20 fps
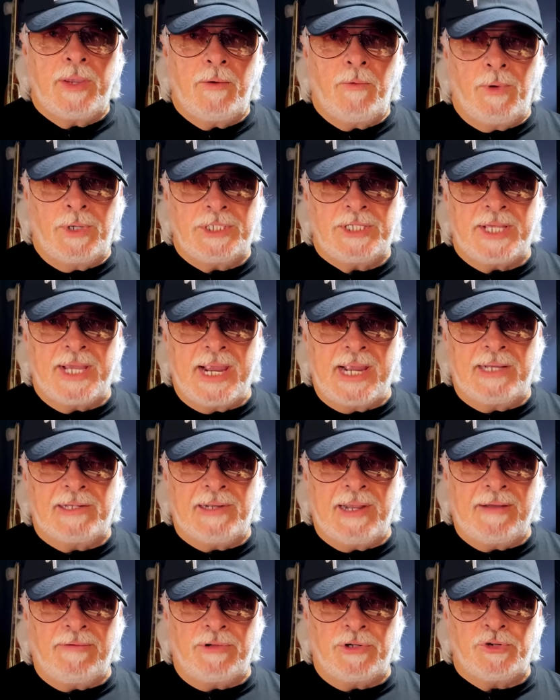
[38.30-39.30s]
Once the ink
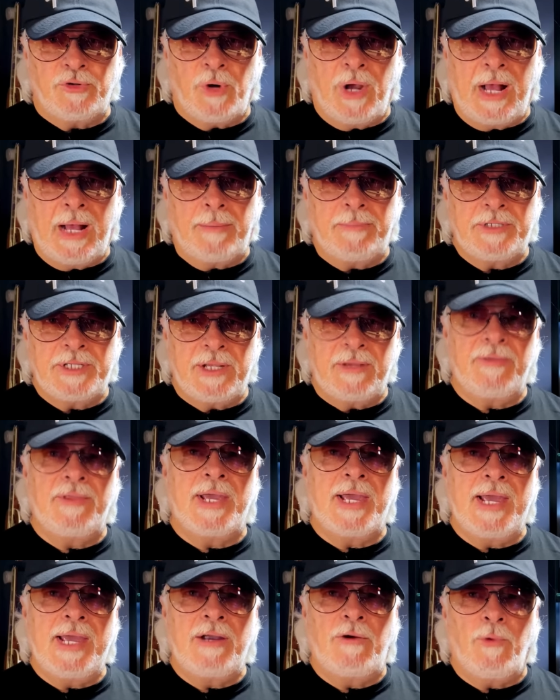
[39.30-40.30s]
level drops,
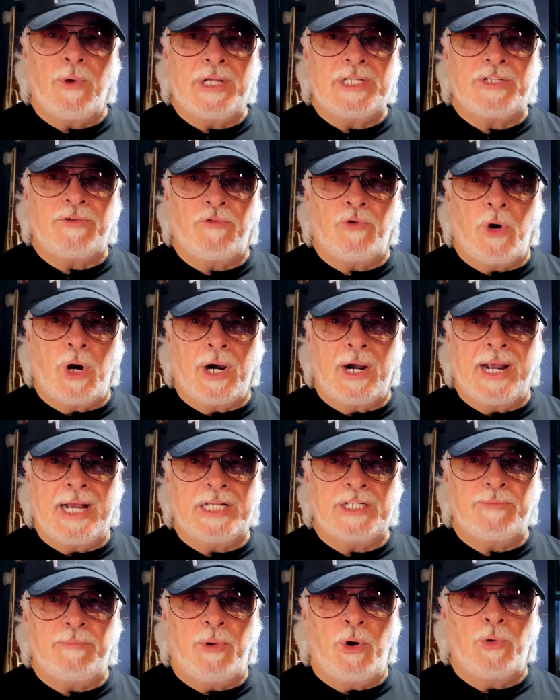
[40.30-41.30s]
the ink reservoir
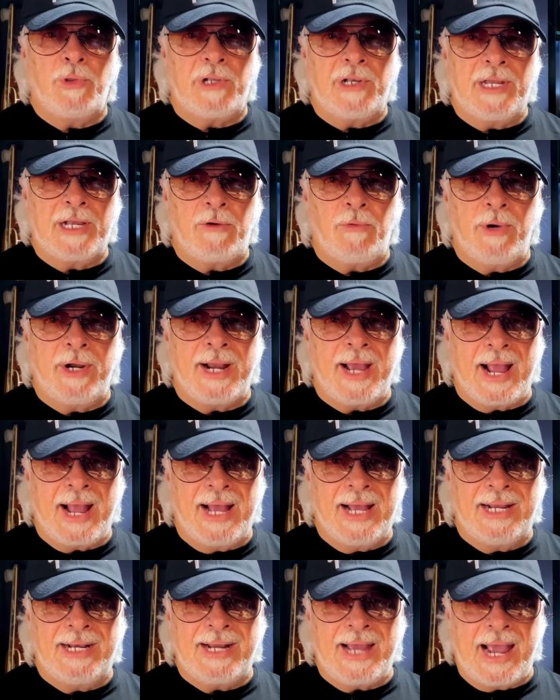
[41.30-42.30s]
has both liquid
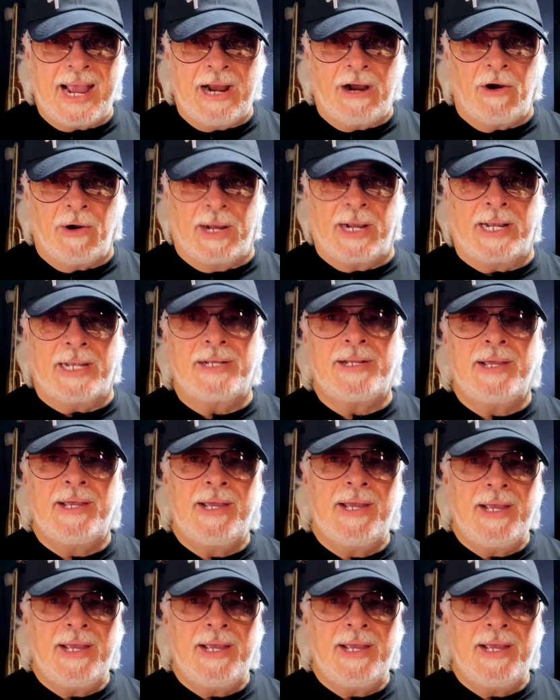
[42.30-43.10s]
and air in it,